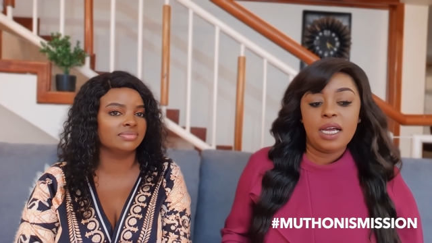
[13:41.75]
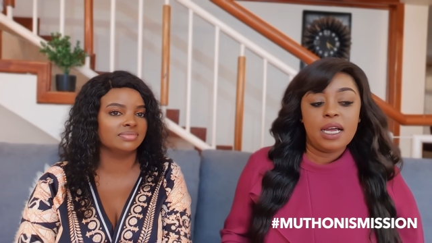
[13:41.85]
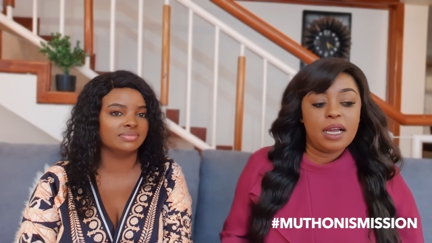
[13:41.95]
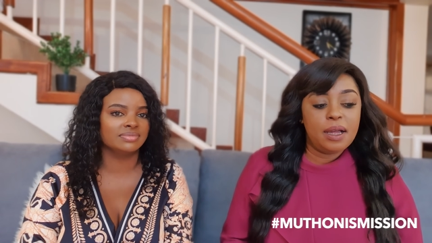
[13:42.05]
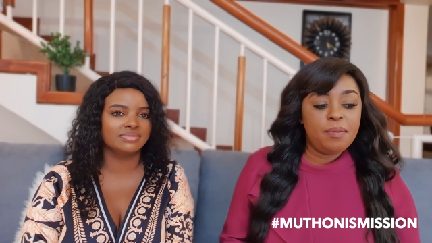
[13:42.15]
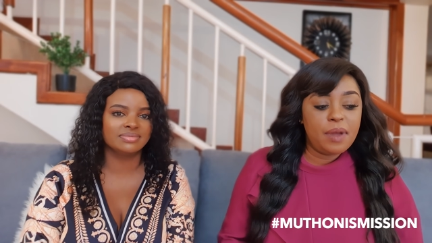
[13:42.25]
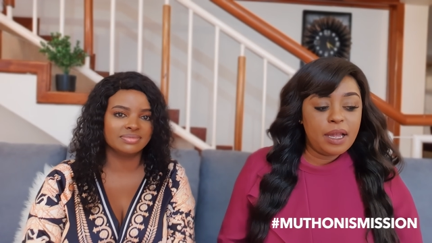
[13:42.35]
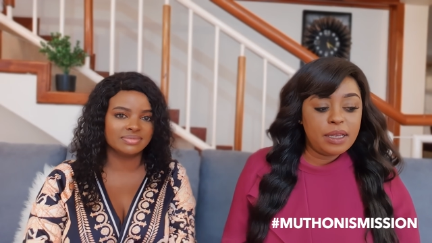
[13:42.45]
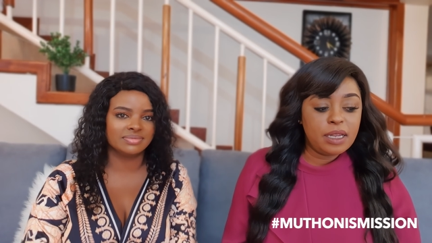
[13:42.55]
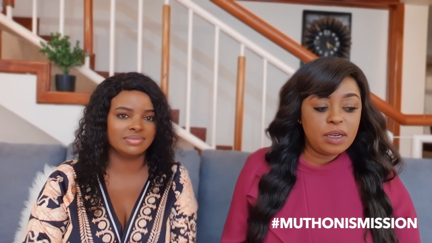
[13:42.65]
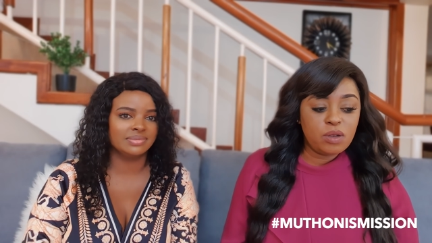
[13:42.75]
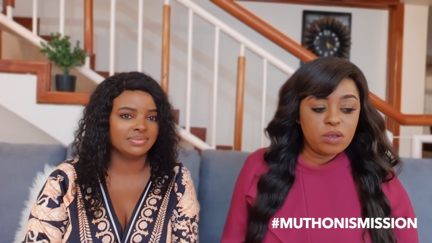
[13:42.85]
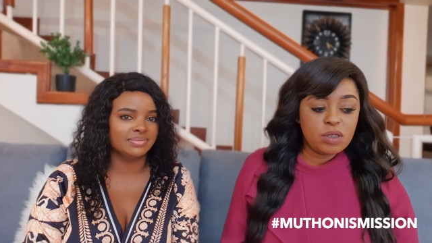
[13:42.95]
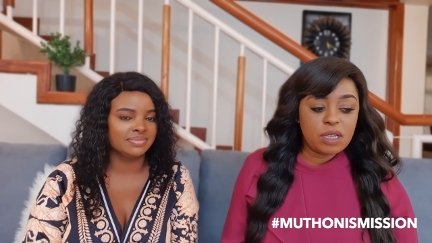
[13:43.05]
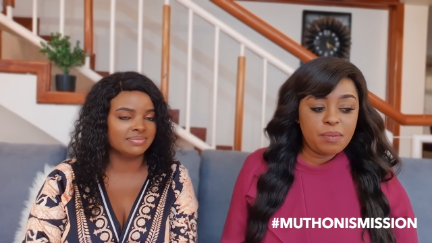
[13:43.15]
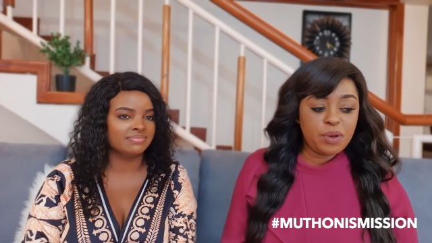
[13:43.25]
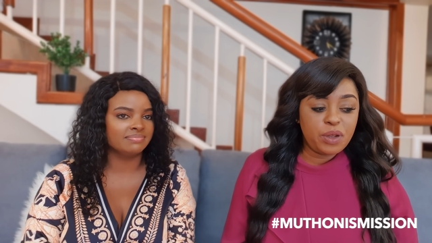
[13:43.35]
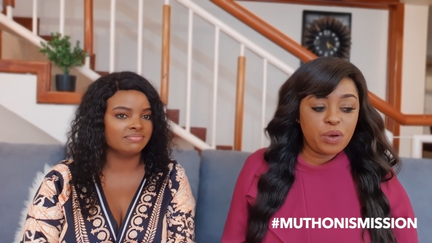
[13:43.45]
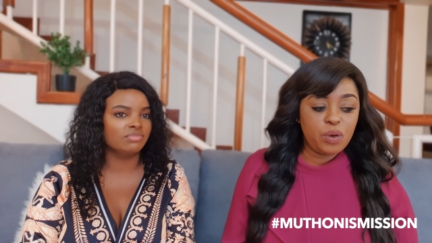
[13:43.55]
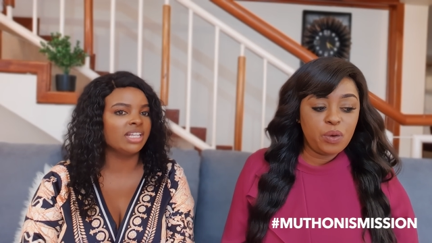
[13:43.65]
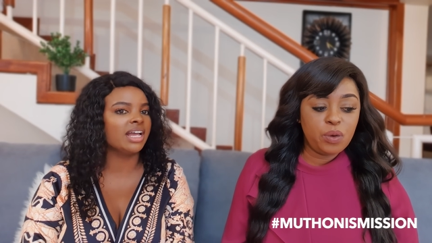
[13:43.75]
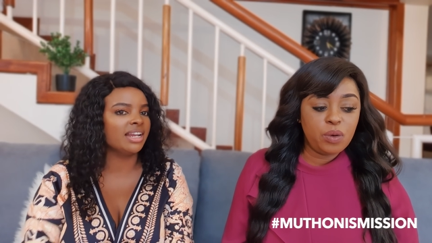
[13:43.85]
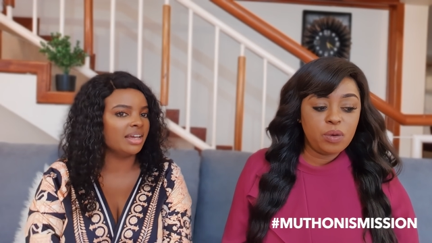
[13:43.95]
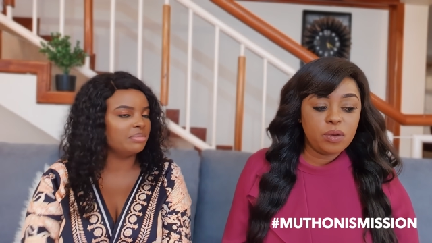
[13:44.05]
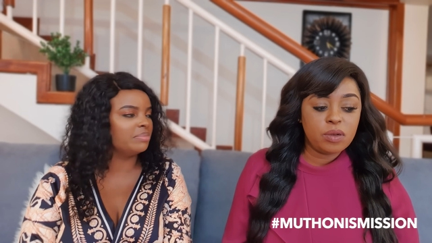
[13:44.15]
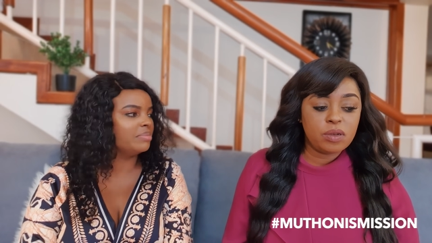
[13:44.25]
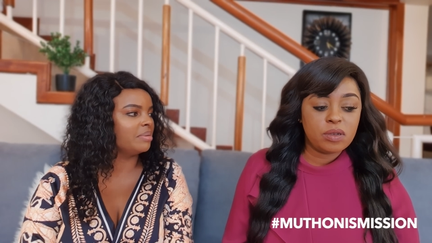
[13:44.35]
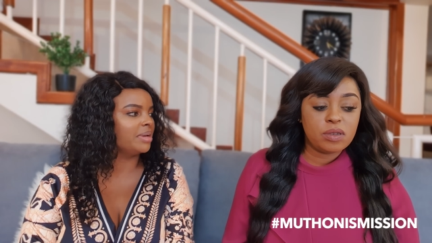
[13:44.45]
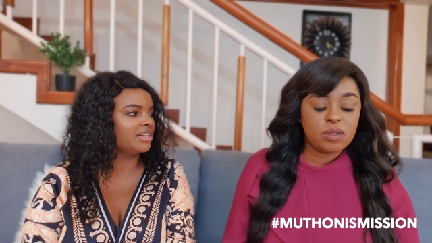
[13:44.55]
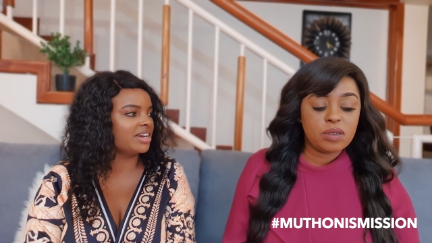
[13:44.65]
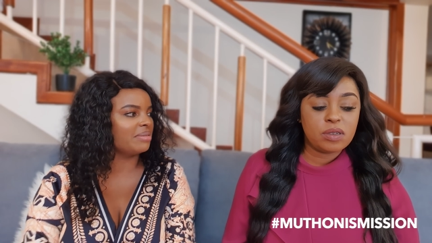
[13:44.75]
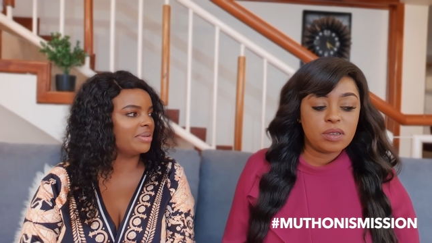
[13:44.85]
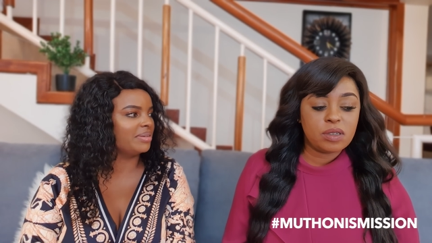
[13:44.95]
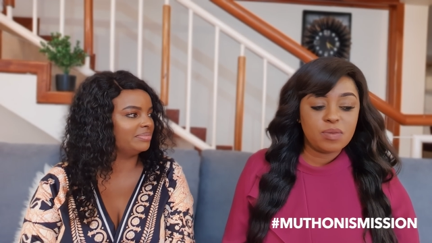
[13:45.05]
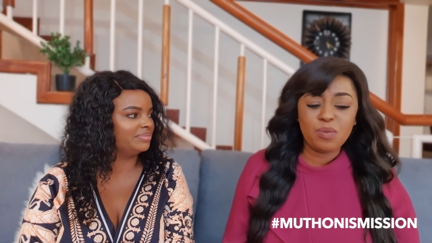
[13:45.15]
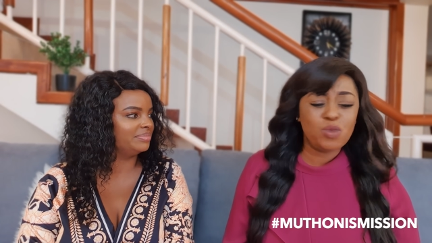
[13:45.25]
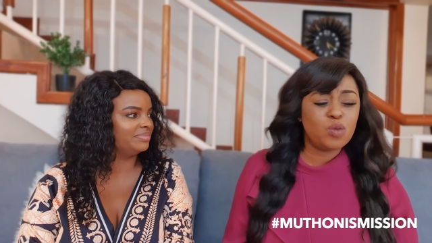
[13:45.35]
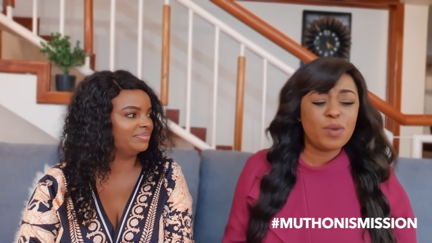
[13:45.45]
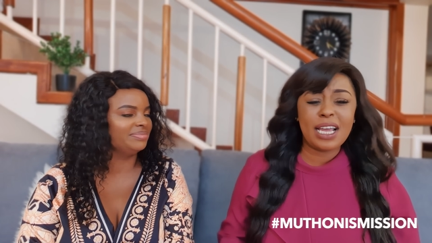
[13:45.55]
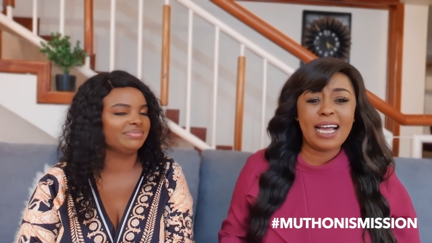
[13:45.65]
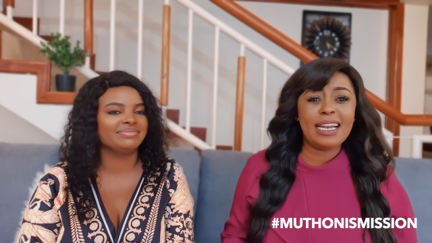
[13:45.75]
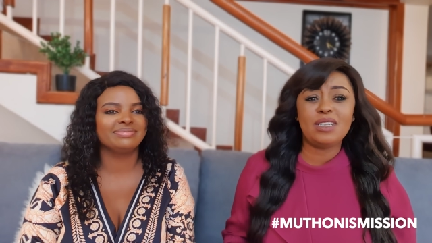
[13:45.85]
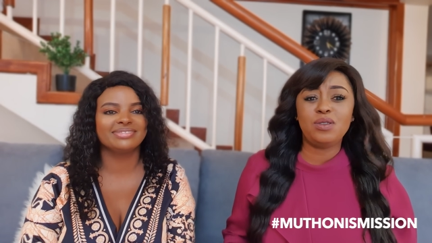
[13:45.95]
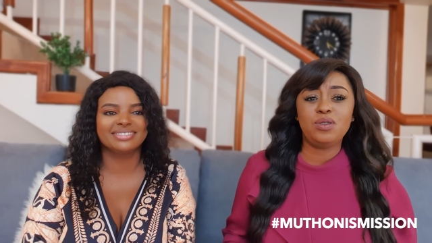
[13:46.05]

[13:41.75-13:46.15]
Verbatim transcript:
Speaker 1: um, and then also somebody who mwenye hana baby mama drama mtu mwenye hana